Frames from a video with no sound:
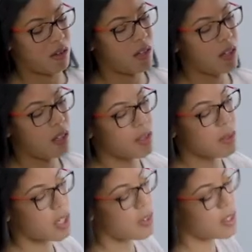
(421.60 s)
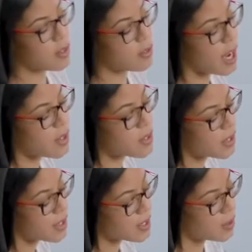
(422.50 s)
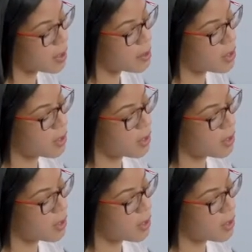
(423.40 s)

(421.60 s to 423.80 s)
the E two F, I set it on the other side of